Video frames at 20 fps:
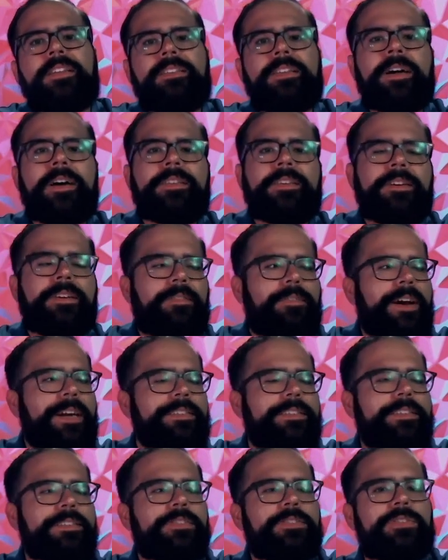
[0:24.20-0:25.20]
Uh, the
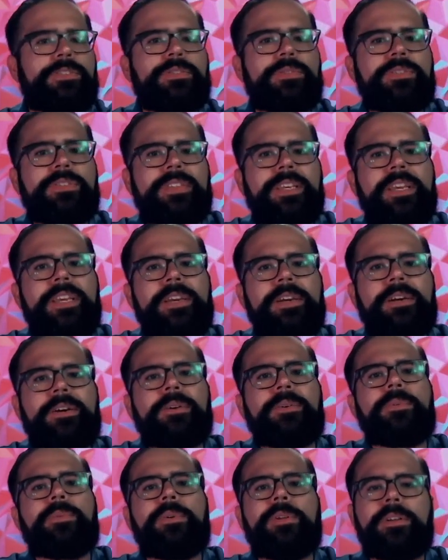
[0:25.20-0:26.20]
devices you see
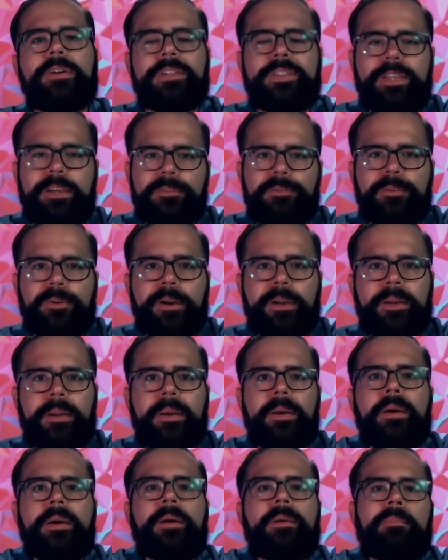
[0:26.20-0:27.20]
here will look different,
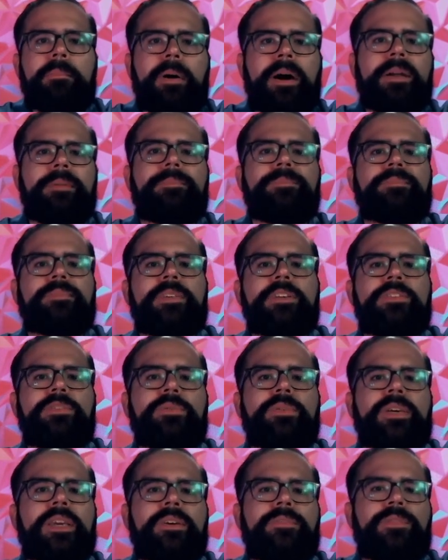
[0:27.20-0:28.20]
but this
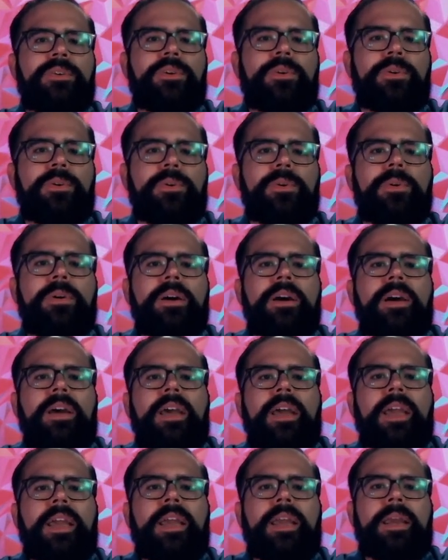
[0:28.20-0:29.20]
will give you
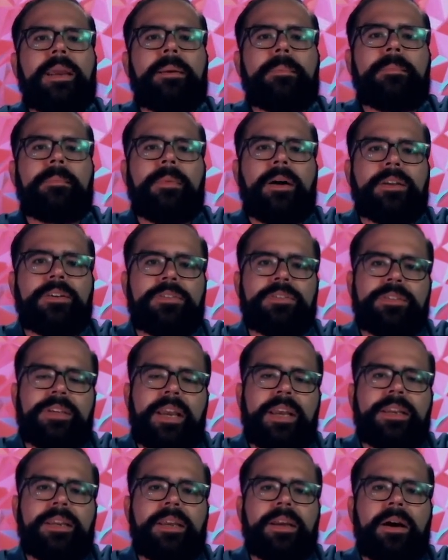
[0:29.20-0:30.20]
a
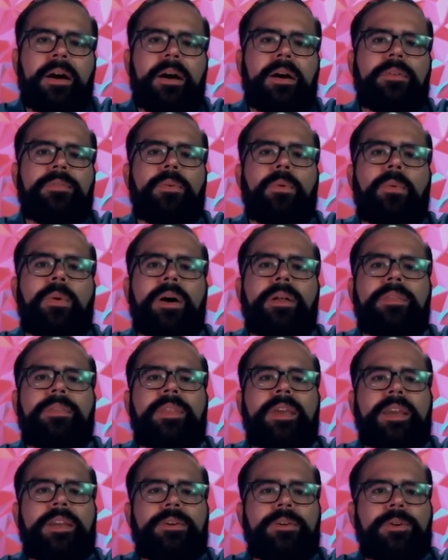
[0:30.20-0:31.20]
understanding of what
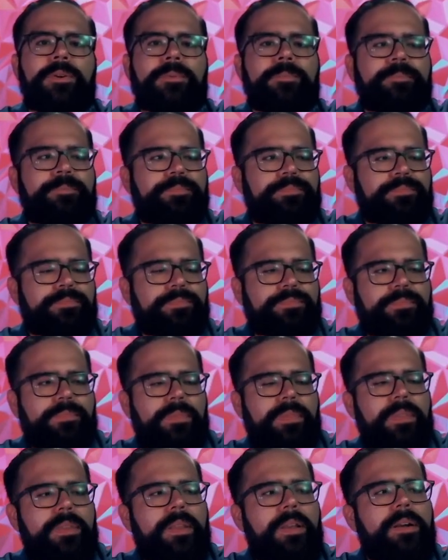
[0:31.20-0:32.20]
they do.
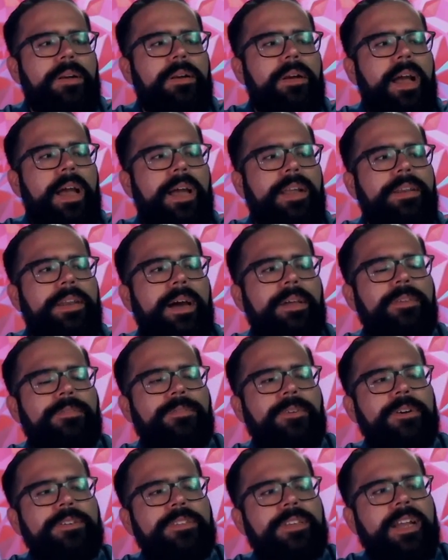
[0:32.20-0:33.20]
And now the
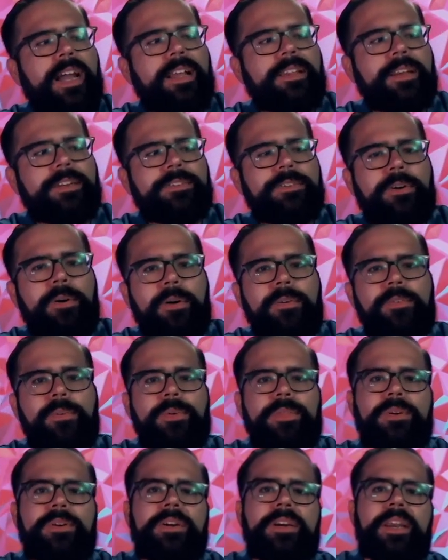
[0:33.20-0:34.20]
first thing I'd like to go over
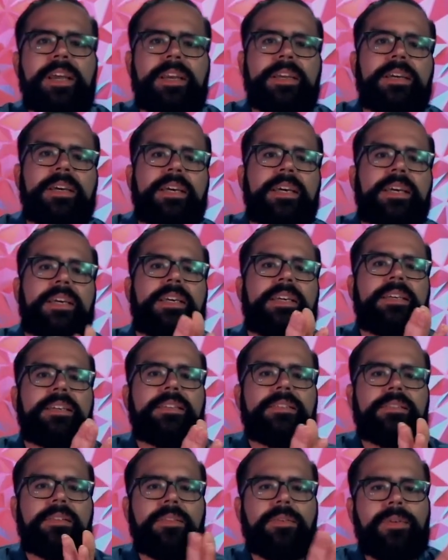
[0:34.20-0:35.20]
with you today
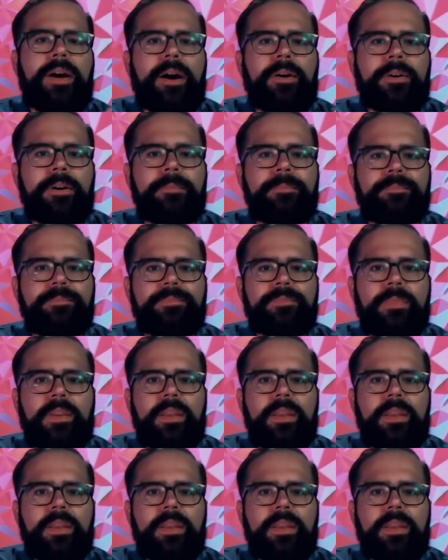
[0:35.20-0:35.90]
is the router.